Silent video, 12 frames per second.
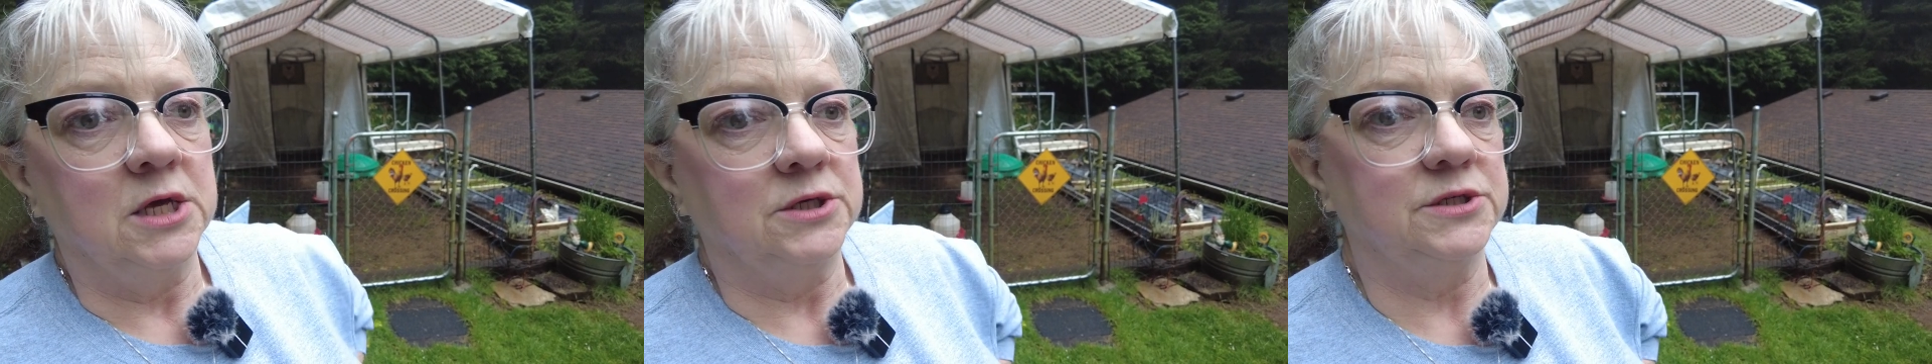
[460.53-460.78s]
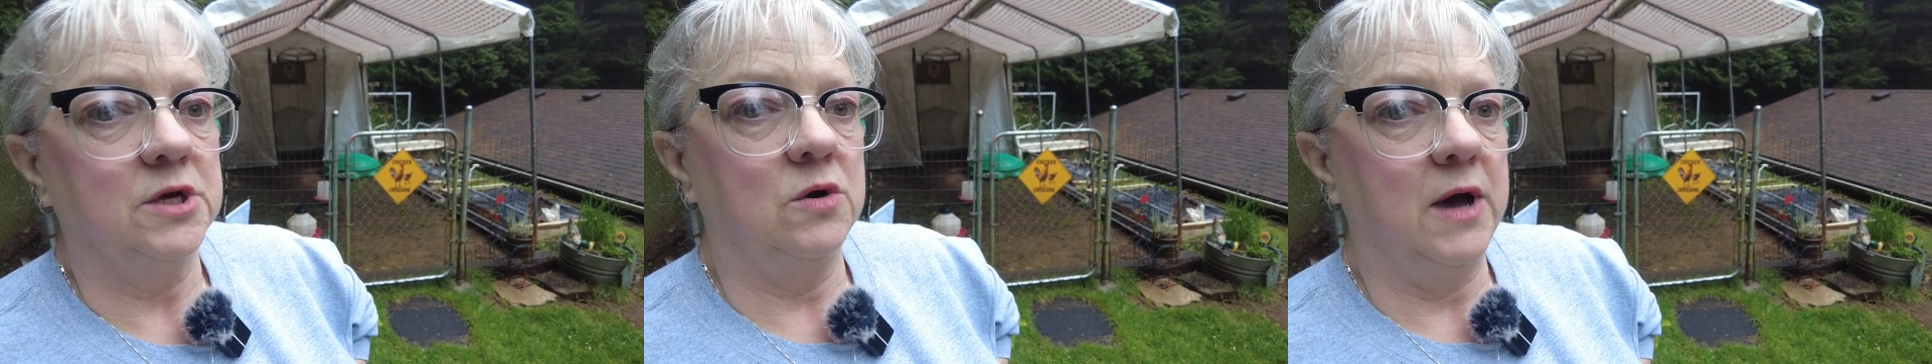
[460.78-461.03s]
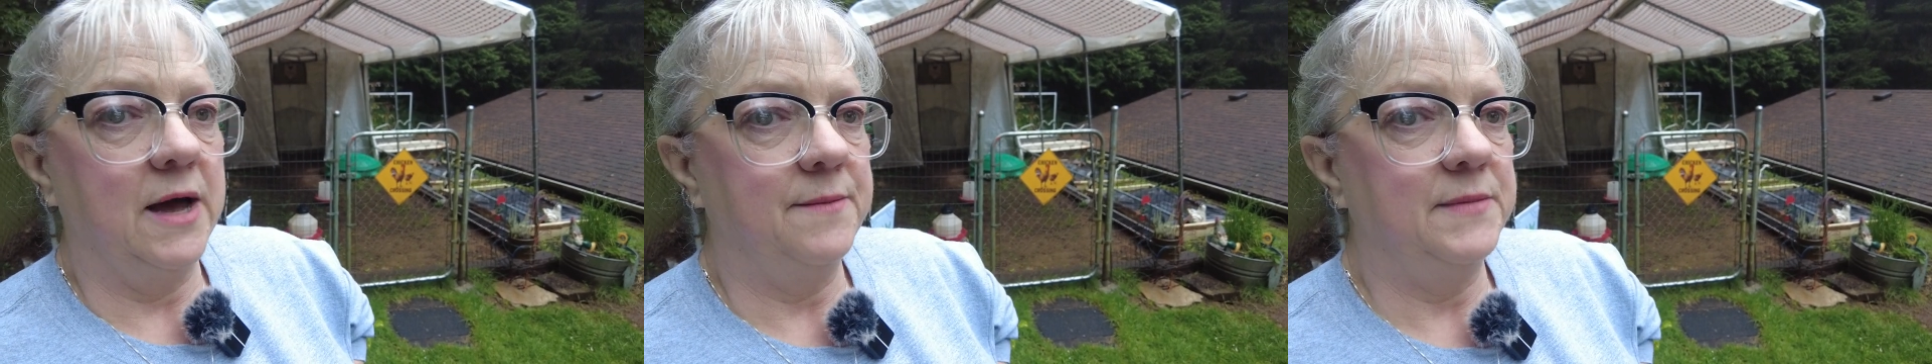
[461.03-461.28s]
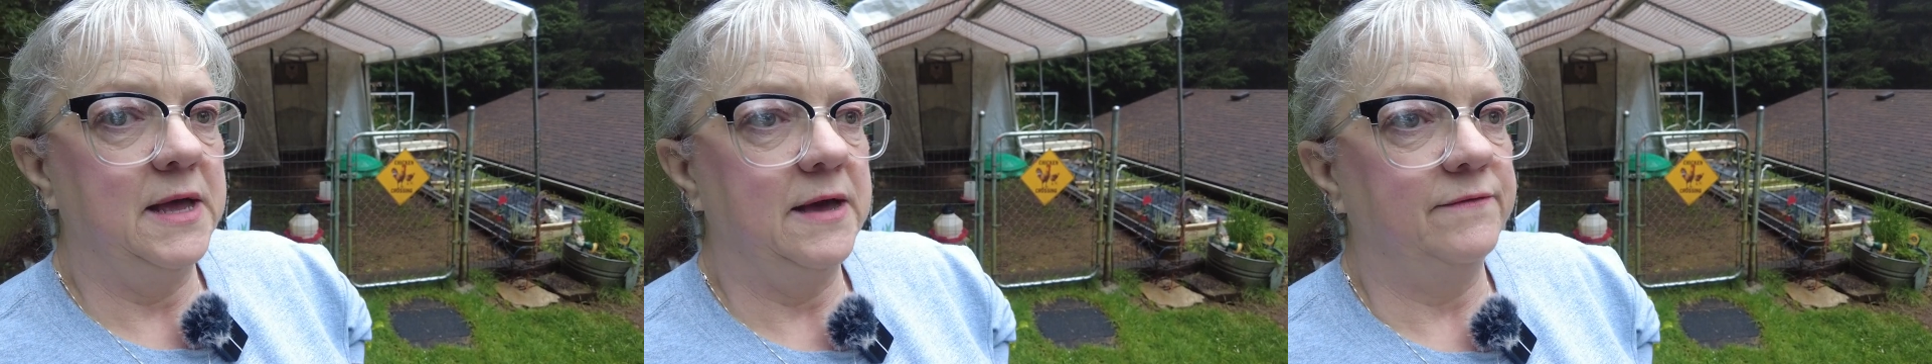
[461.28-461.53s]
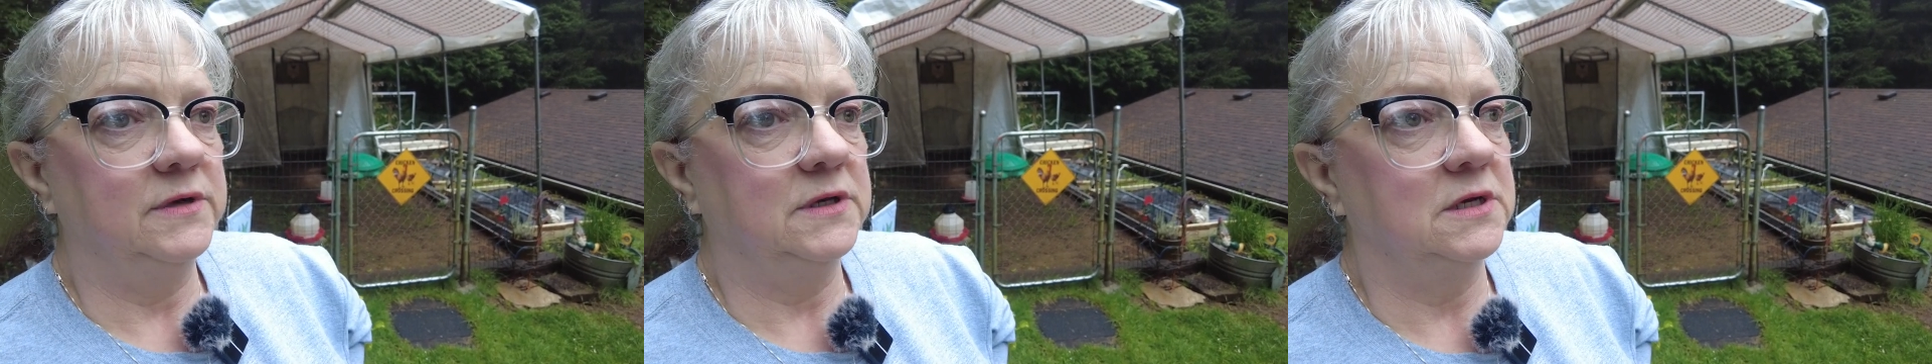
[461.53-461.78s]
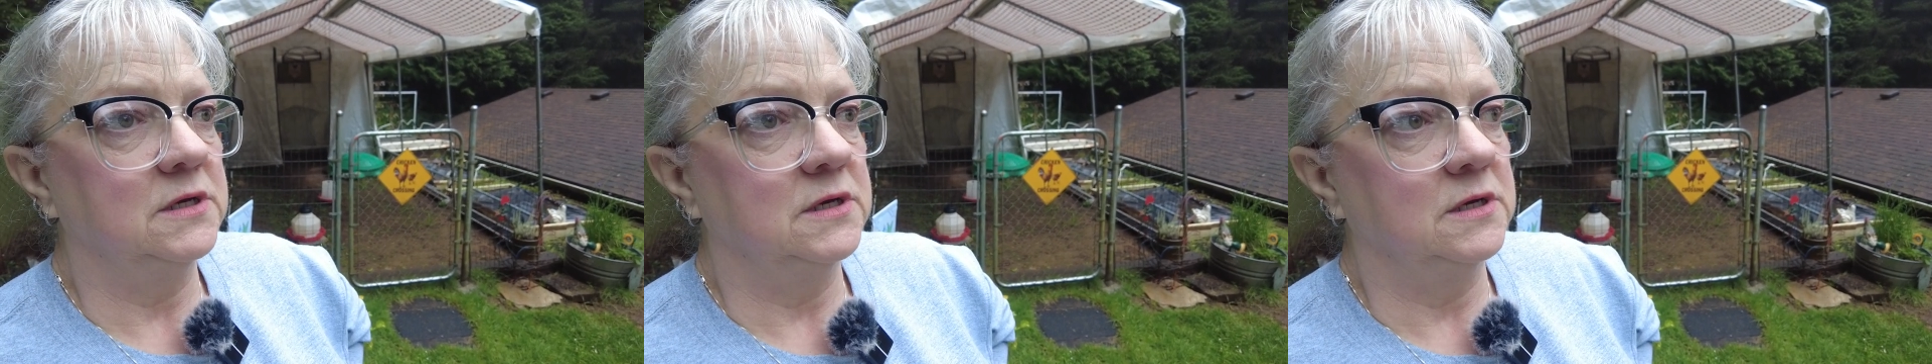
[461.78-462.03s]
So I'm
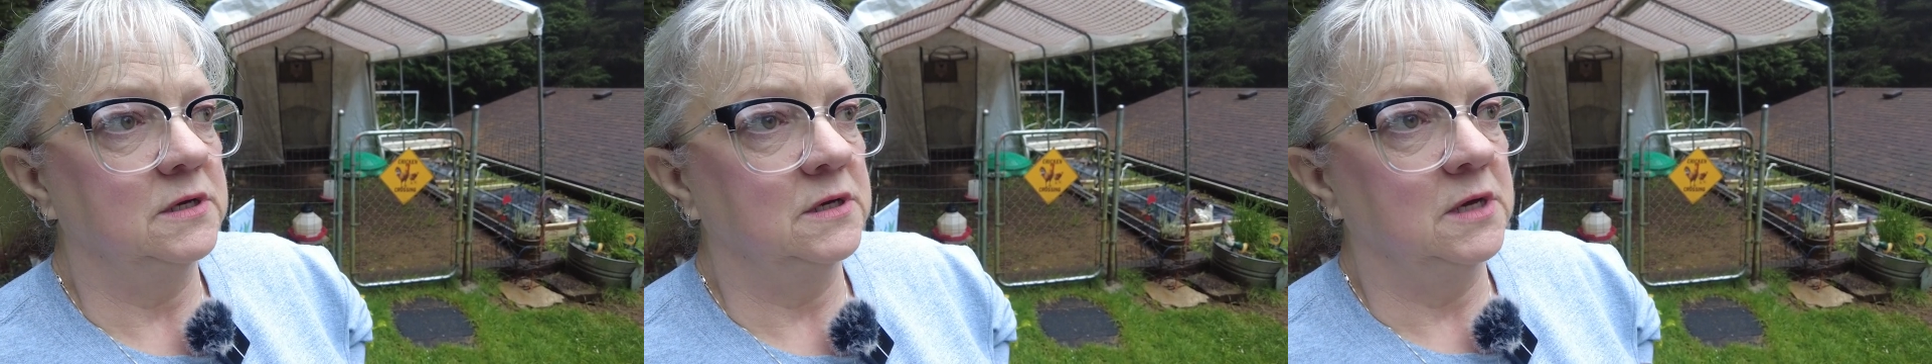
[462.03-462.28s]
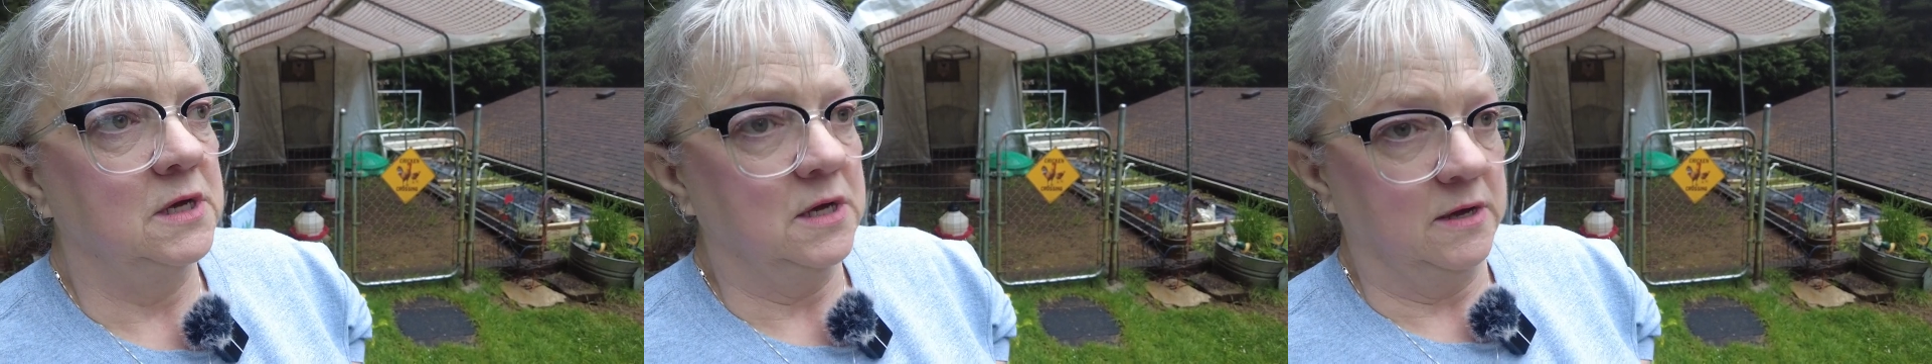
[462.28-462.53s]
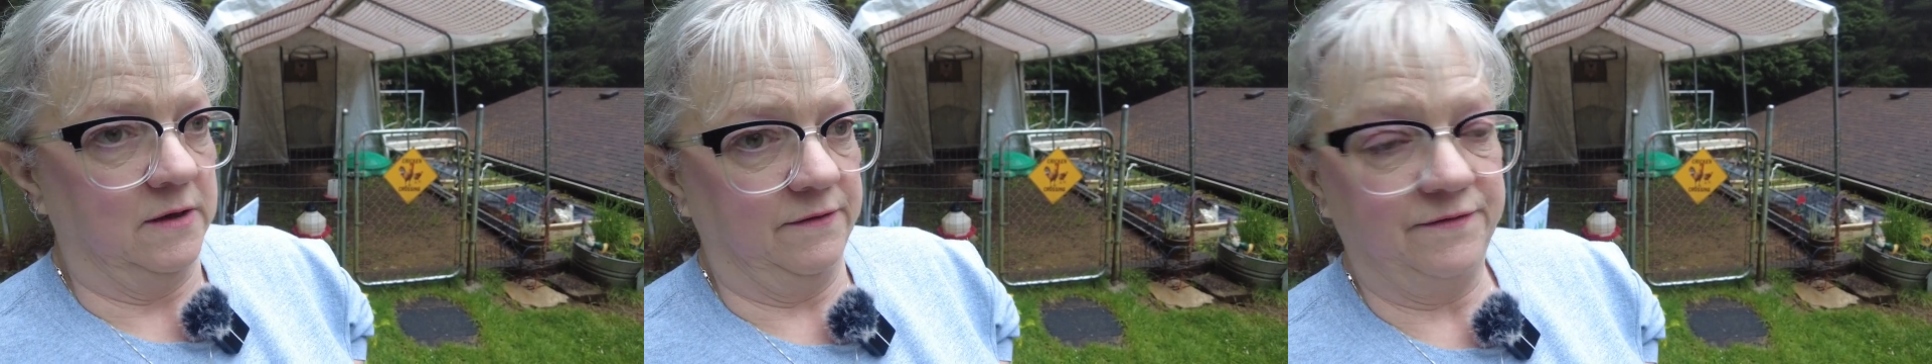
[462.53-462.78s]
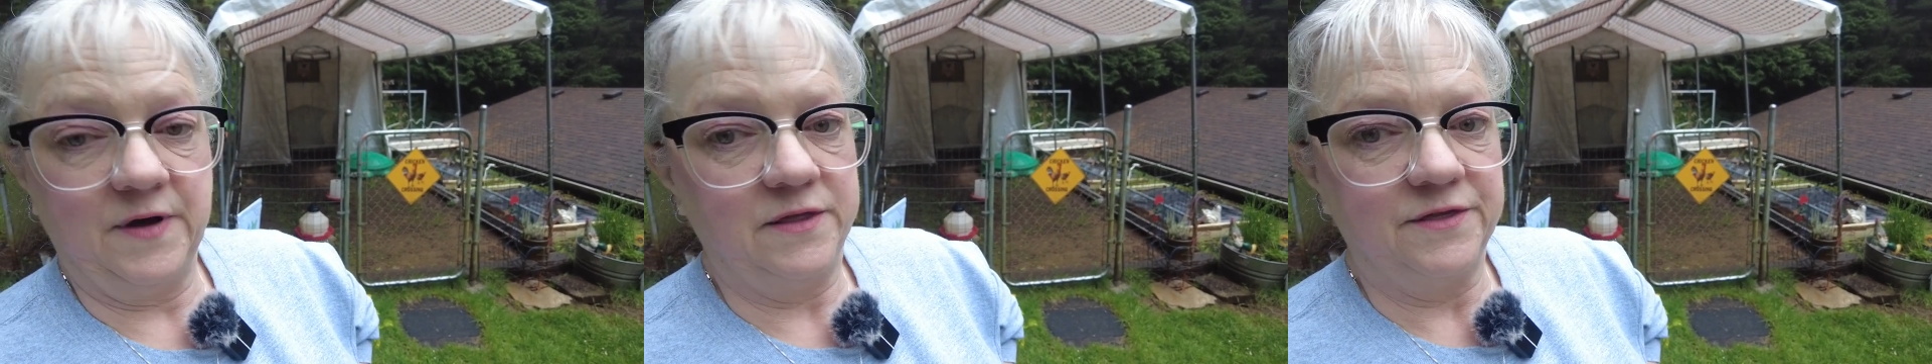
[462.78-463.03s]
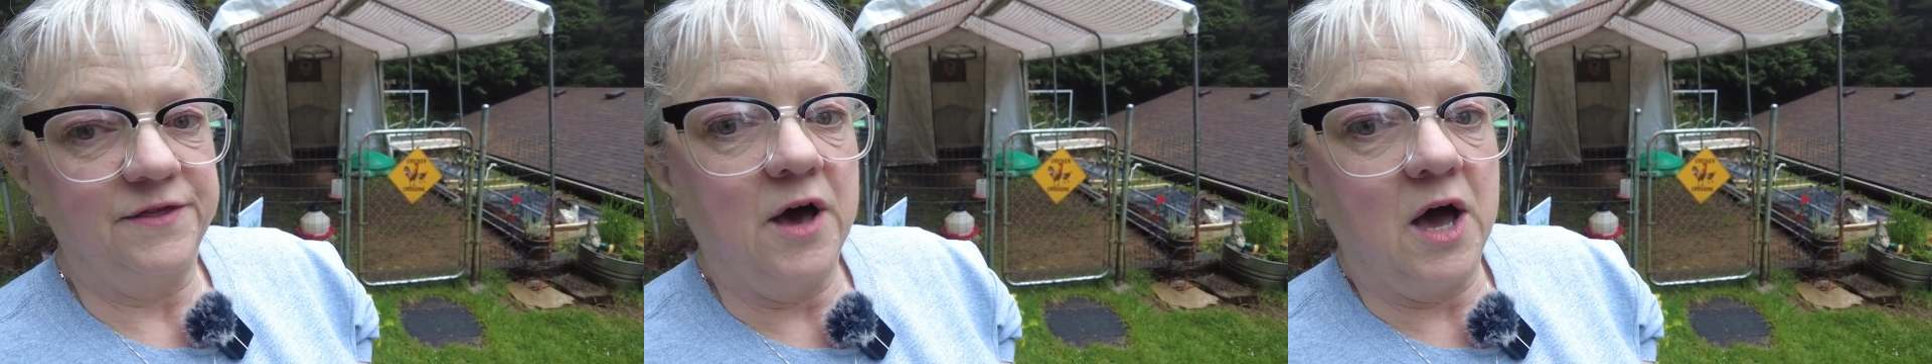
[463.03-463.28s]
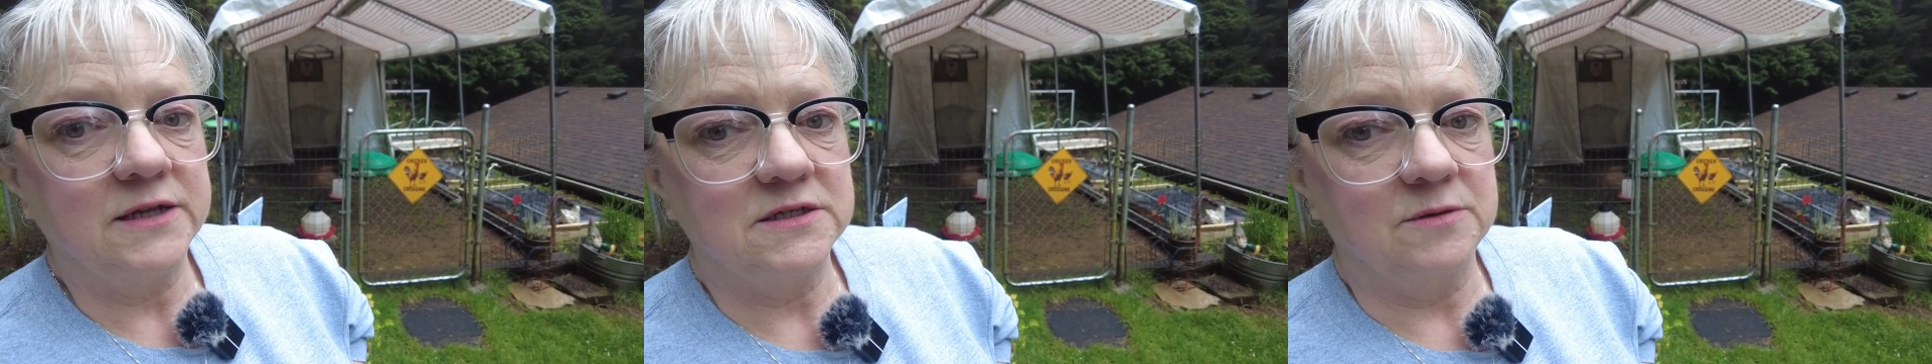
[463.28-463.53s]
having fun
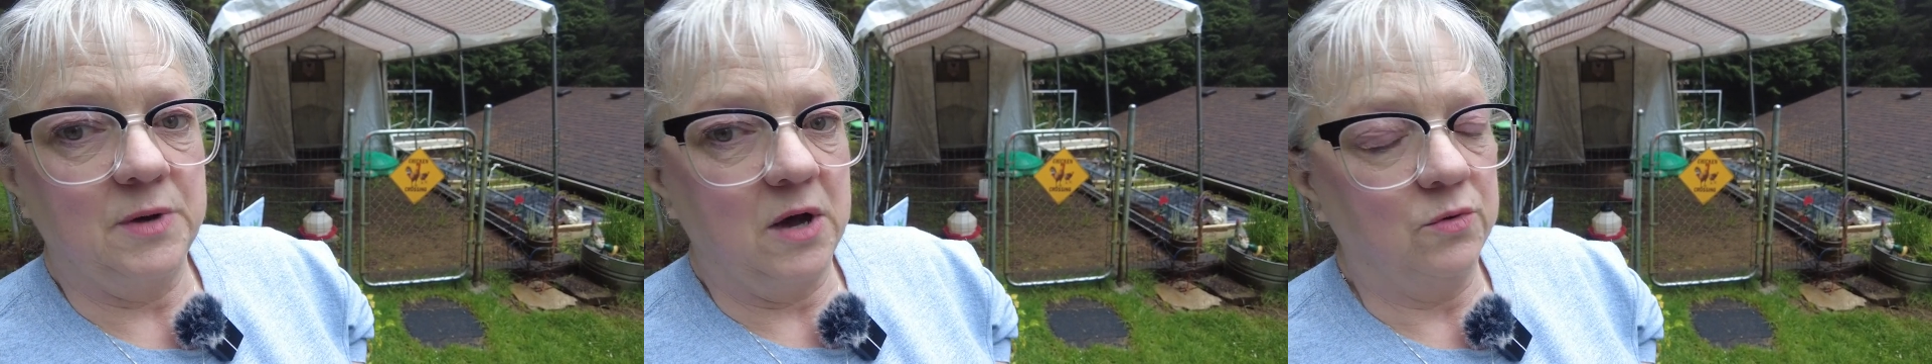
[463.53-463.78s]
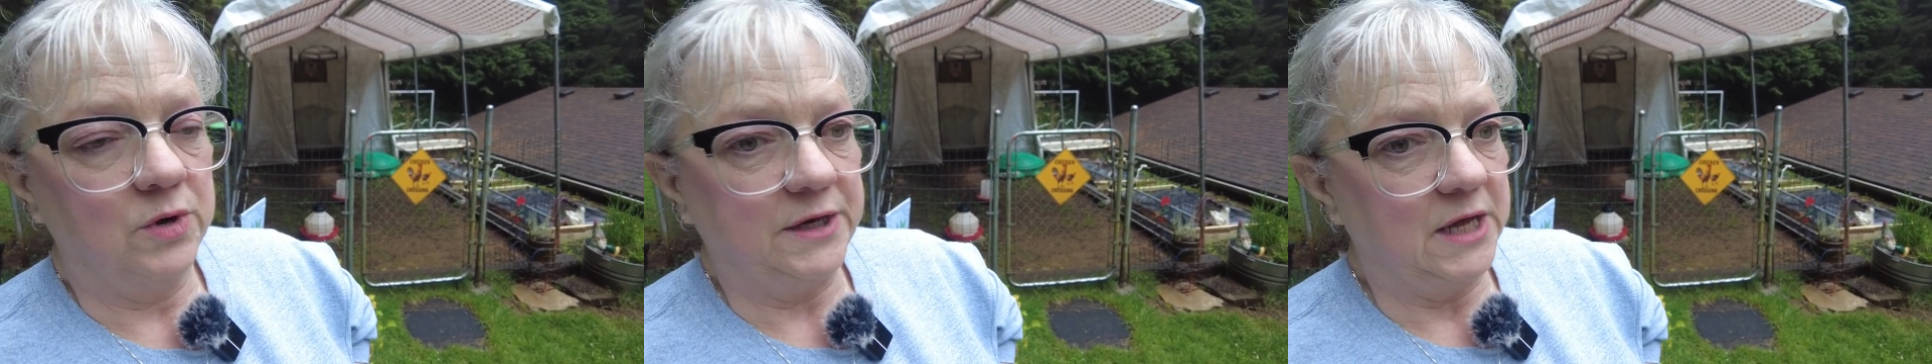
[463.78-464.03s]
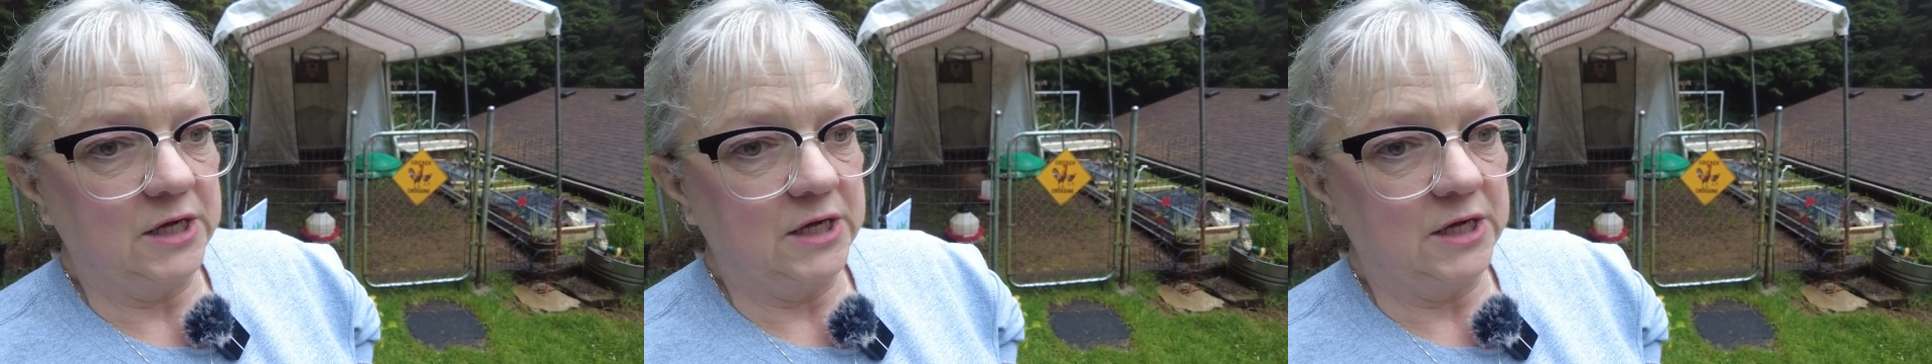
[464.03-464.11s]
thoughts about what